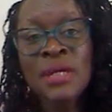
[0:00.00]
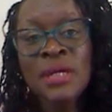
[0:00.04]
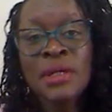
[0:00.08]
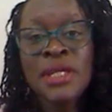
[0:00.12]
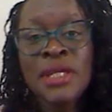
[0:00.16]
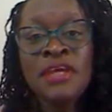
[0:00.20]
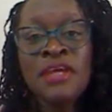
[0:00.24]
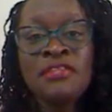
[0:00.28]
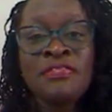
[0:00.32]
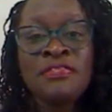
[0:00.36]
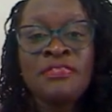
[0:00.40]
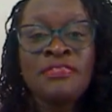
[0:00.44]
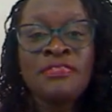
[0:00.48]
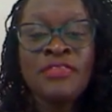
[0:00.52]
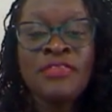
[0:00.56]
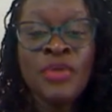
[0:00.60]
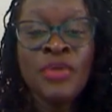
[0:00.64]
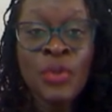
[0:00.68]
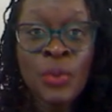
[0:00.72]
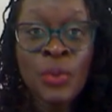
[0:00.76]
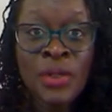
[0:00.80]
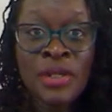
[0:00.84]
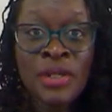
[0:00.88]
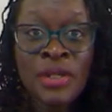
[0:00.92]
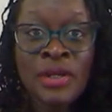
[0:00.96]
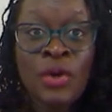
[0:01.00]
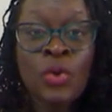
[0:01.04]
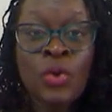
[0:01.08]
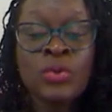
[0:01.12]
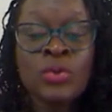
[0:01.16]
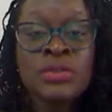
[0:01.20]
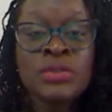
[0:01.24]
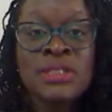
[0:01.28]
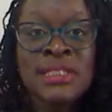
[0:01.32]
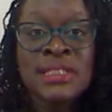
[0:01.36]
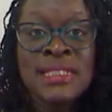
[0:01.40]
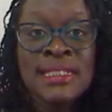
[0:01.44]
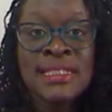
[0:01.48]
If you
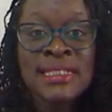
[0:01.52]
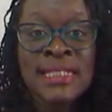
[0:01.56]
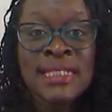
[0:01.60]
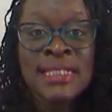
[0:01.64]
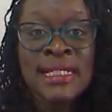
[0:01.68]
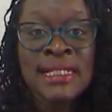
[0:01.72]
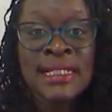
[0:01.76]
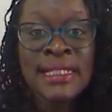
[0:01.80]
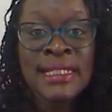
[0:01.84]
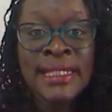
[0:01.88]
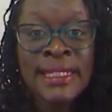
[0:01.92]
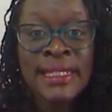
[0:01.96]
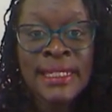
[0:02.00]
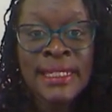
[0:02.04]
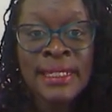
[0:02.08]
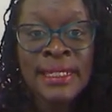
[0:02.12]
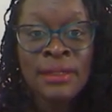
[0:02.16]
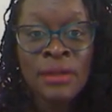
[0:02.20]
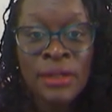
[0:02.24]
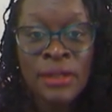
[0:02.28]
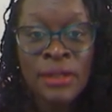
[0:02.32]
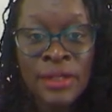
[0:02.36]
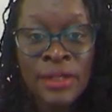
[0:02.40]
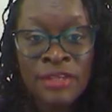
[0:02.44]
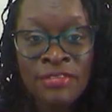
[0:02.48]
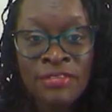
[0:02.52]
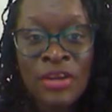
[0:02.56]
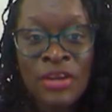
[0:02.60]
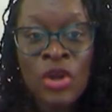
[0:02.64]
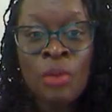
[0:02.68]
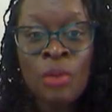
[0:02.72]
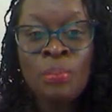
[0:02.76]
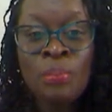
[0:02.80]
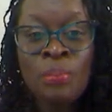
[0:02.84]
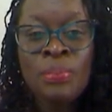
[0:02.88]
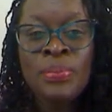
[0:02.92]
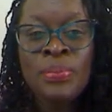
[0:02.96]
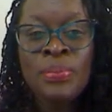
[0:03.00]
consistently
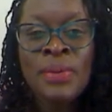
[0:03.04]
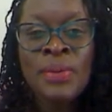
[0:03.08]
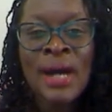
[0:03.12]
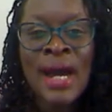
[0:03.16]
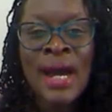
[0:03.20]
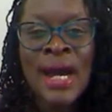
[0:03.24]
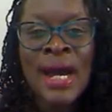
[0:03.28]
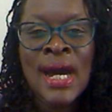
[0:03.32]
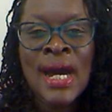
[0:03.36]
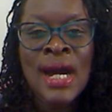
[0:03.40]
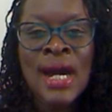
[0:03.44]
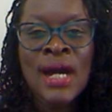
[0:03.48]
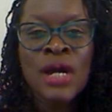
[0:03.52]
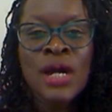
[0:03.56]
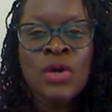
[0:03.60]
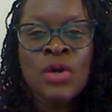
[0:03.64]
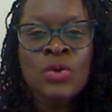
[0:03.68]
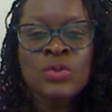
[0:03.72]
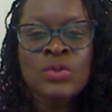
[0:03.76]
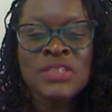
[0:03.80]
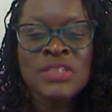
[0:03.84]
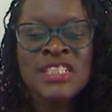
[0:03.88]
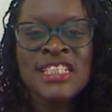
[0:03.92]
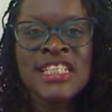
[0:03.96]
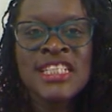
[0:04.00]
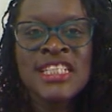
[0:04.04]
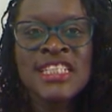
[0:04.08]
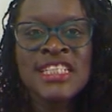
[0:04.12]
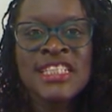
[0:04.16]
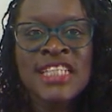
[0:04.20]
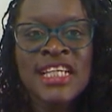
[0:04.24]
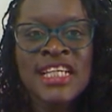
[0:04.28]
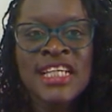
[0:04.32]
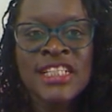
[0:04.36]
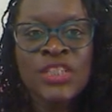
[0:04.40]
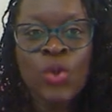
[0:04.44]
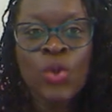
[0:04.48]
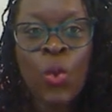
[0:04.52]
develop a
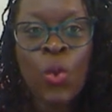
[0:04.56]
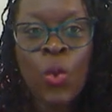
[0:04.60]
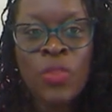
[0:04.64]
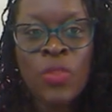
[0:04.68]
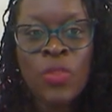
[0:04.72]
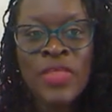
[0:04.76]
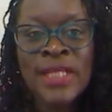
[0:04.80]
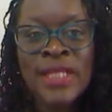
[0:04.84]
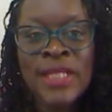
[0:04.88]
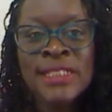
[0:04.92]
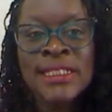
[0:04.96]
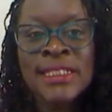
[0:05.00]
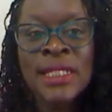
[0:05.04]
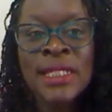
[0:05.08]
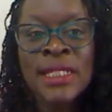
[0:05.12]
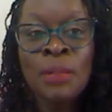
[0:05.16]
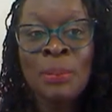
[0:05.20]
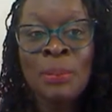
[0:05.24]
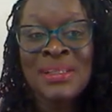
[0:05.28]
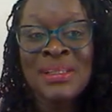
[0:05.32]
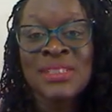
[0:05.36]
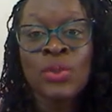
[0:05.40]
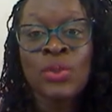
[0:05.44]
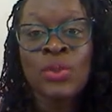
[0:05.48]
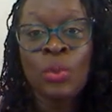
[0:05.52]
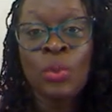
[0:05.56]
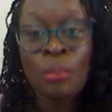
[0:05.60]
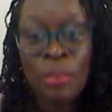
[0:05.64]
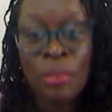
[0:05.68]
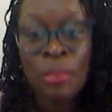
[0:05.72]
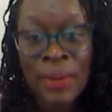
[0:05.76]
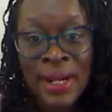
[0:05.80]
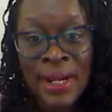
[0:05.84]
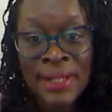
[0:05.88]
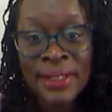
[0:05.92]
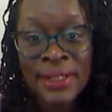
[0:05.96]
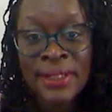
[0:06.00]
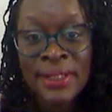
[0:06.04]
consistent, authentic personal
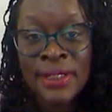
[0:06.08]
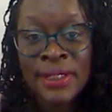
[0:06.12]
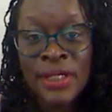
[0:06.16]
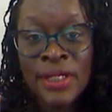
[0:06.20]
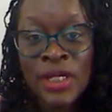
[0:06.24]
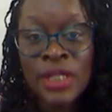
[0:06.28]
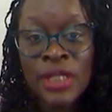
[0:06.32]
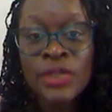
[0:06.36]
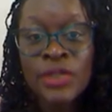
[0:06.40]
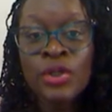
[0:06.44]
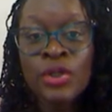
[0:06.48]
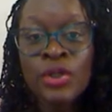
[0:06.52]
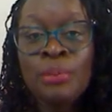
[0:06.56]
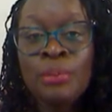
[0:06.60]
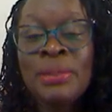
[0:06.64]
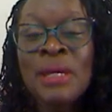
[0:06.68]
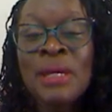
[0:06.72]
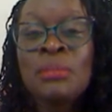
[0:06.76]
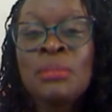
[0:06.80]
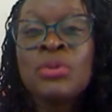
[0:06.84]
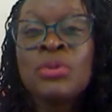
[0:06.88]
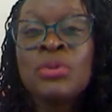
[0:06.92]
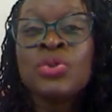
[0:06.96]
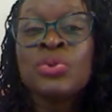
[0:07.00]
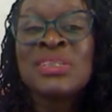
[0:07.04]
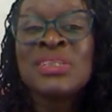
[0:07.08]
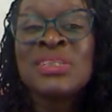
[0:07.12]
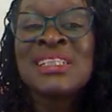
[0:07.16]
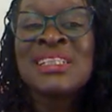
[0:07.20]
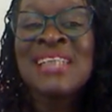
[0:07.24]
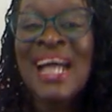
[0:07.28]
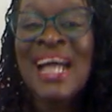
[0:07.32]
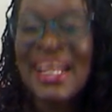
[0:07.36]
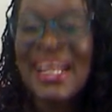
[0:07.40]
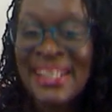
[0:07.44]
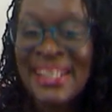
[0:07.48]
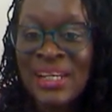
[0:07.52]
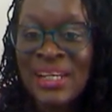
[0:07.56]
brand, you'll be able to
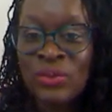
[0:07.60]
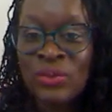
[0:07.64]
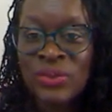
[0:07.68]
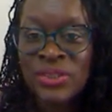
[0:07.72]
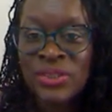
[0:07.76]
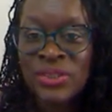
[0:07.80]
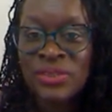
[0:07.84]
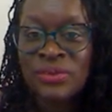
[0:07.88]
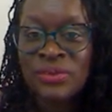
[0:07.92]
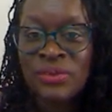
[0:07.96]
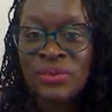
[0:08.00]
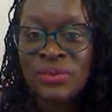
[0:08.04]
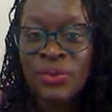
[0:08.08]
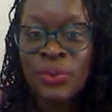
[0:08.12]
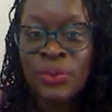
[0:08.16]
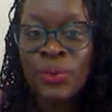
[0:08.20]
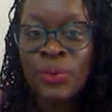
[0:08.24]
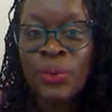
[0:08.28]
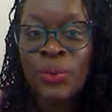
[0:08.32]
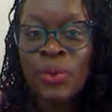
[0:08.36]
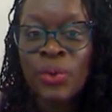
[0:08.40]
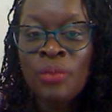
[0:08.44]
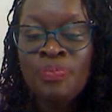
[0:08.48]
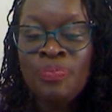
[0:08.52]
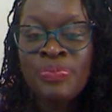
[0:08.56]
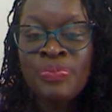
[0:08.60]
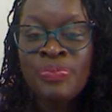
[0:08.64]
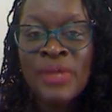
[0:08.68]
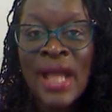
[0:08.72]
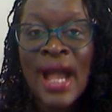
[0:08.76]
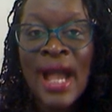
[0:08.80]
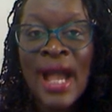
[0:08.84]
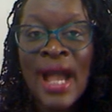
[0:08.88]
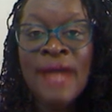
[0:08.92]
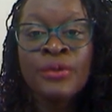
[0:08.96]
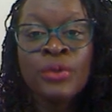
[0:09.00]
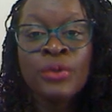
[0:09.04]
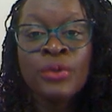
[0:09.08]
stand out,
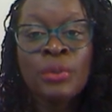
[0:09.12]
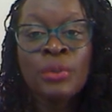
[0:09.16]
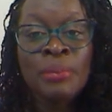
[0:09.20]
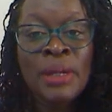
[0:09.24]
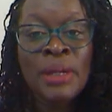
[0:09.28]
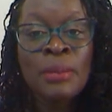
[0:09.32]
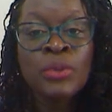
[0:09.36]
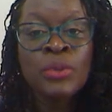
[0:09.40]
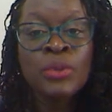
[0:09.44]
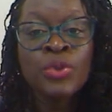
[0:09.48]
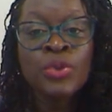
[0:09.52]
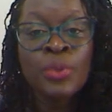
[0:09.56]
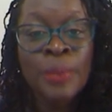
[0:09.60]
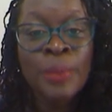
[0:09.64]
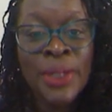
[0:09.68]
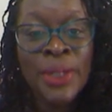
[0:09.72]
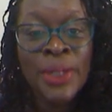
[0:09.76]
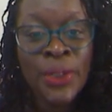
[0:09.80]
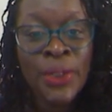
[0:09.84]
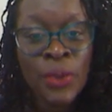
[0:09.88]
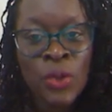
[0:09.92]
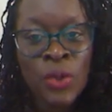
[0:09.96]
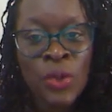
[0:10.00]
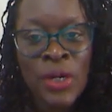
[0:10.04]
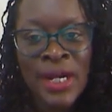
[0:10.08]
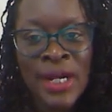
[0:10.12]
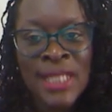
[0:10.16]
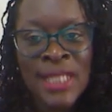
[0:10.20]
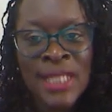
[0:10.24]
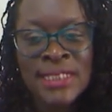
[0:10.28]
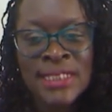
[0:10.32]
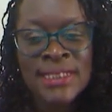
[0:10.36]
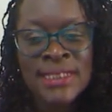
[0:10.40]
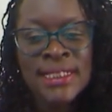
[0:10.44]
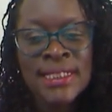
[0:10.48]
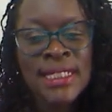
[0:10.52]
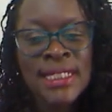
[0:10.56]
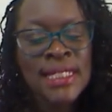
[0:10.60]
and you'll be able to be
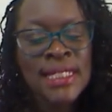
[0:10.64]
recognized.